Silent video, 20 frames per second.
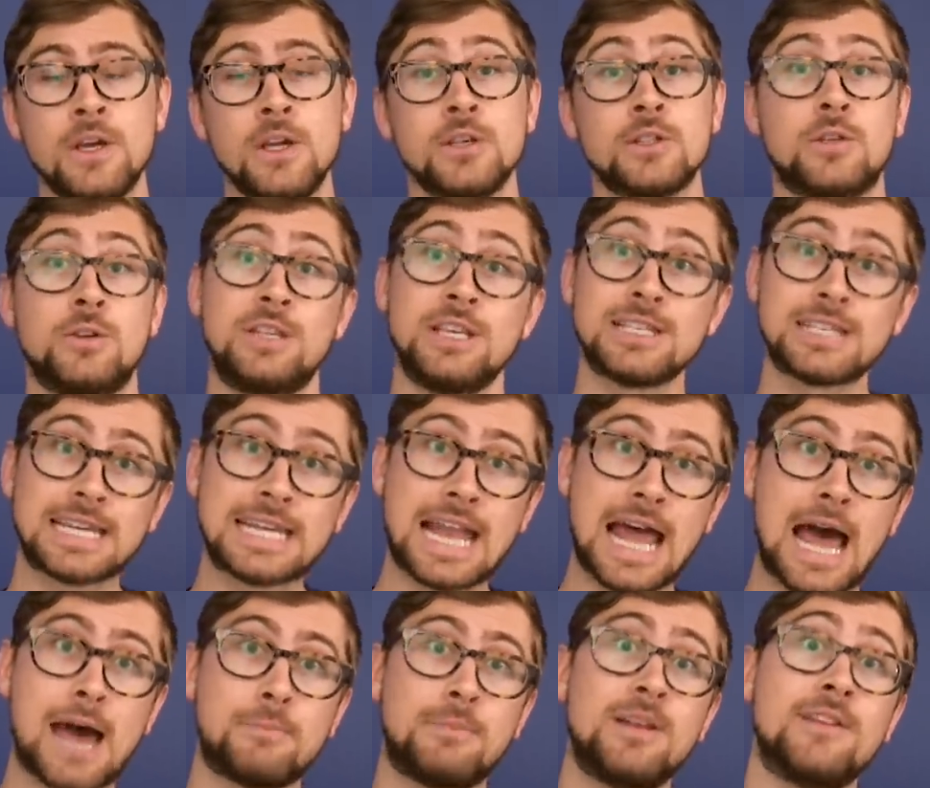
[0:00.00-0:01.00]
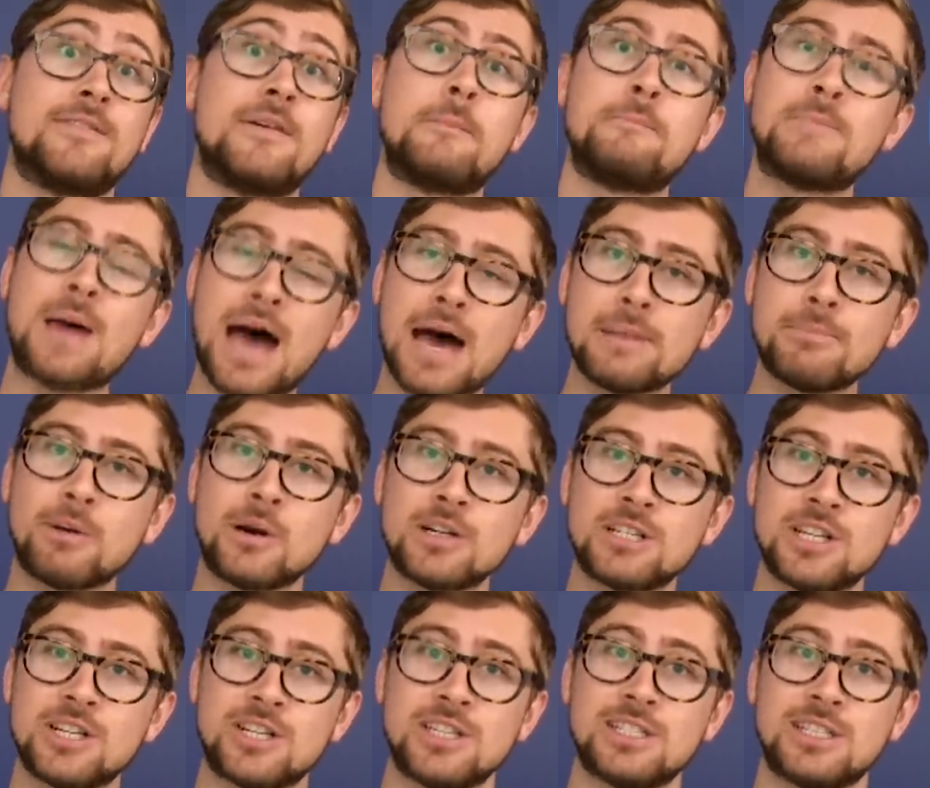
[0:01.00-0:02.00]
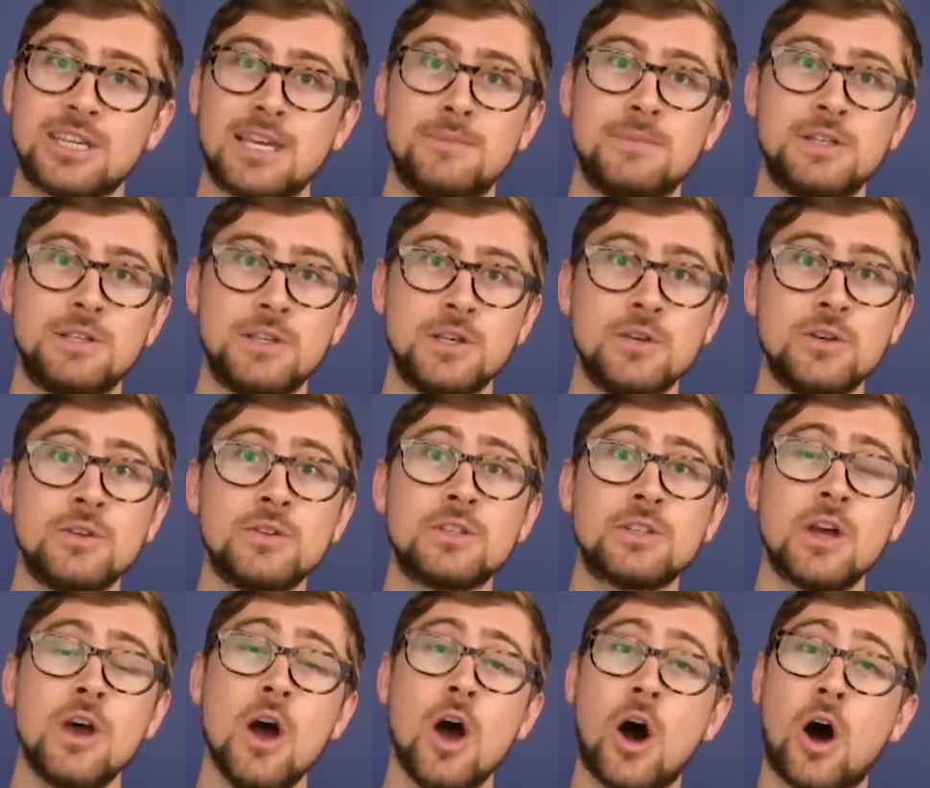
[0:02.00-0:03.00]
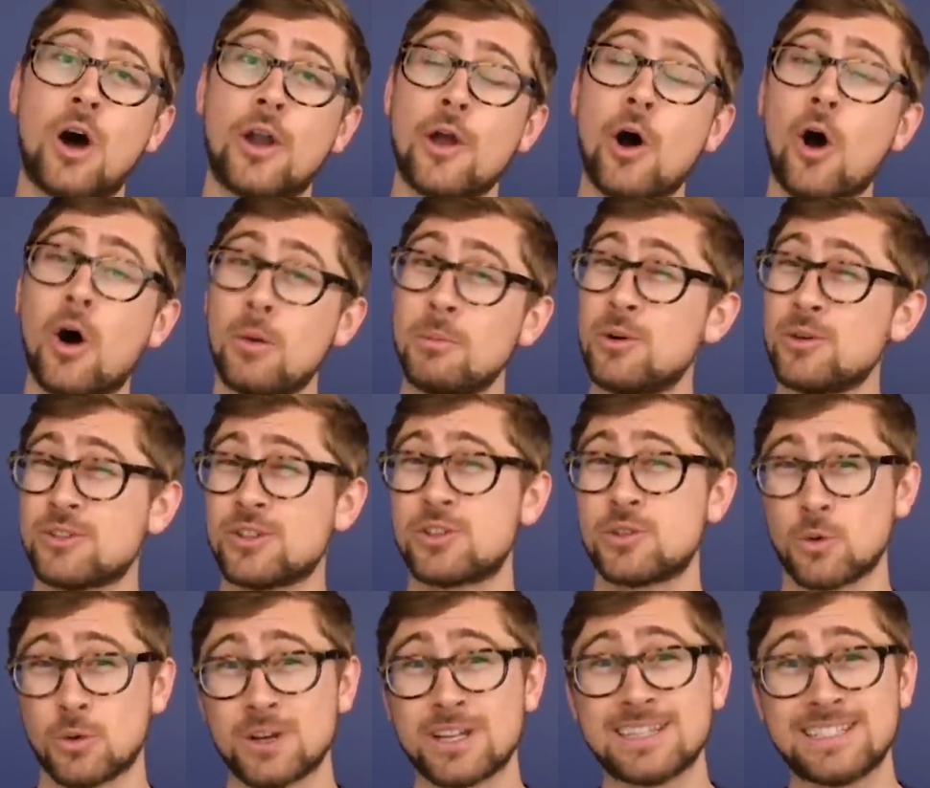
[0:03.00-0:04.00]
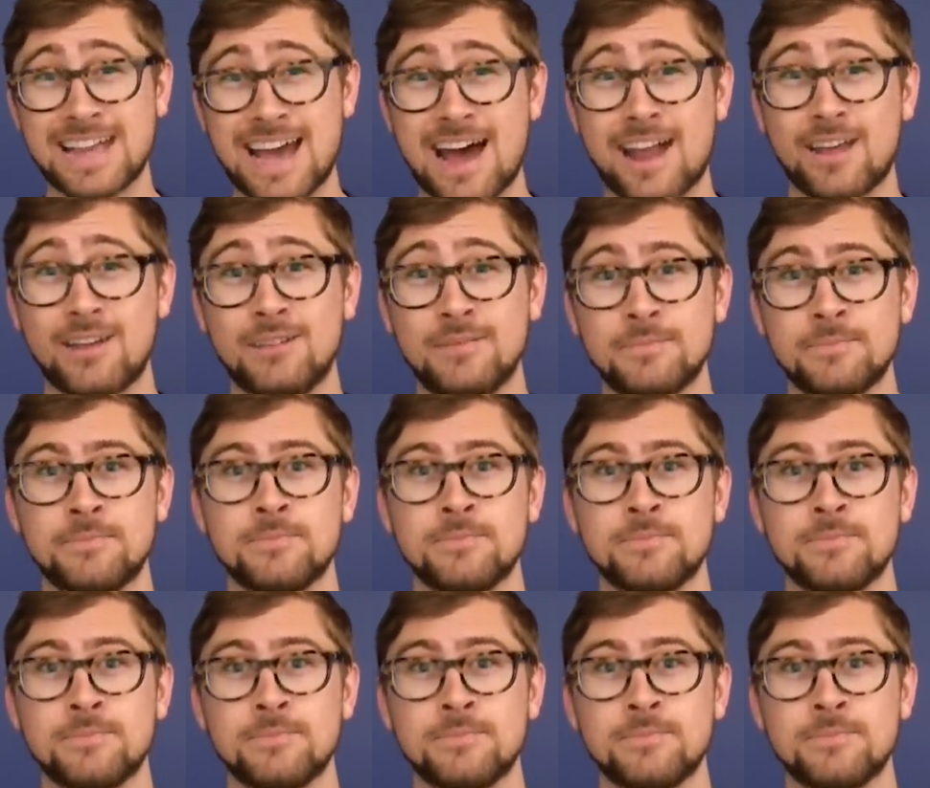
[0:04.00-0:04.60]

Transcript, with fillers: So this can happen if a bad partition scheme is used on almost sorted data.